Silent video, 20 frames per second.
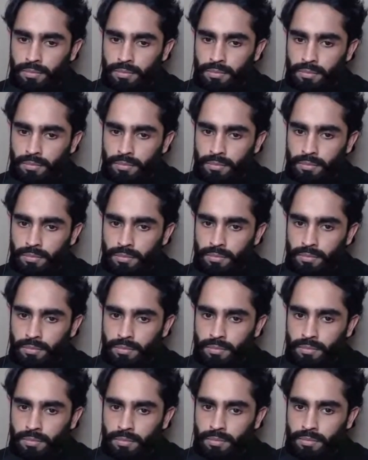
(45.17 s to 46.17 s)

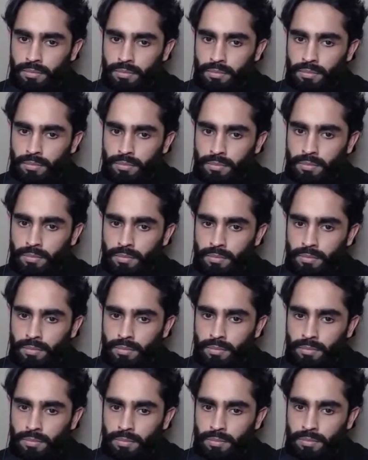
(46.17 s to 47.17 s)

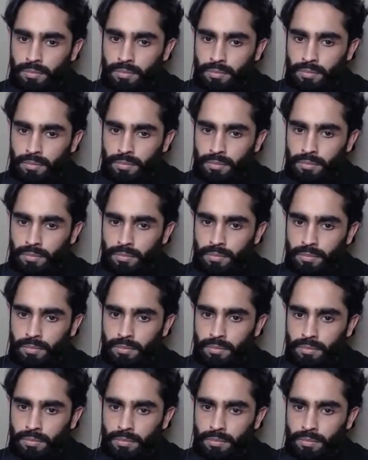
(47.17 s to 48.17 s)

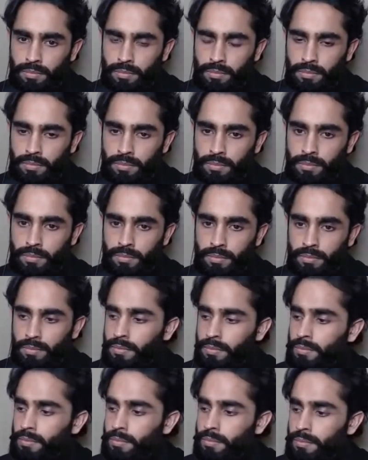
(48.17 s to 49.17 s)

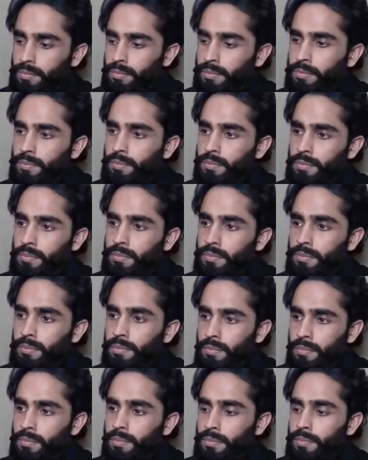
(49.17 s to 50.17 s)

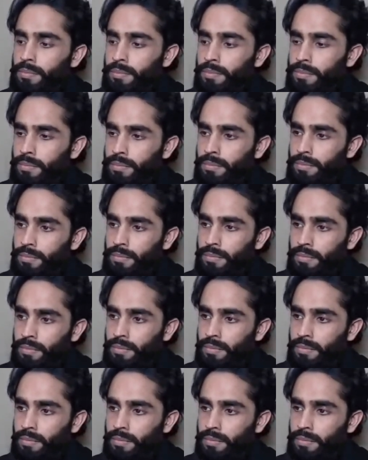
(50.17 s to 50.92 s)
(not speaking)